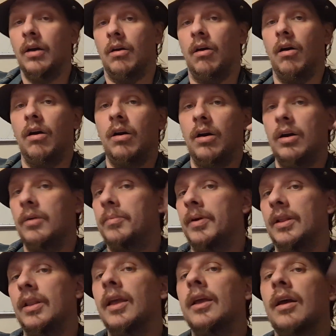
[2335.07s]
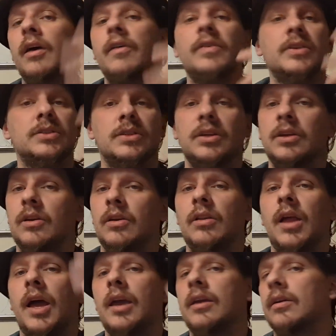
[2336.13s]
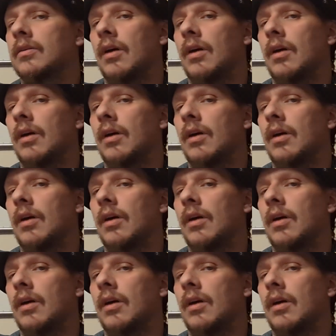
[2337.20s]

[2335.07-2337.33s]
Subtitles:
Oh, but like obviously, like,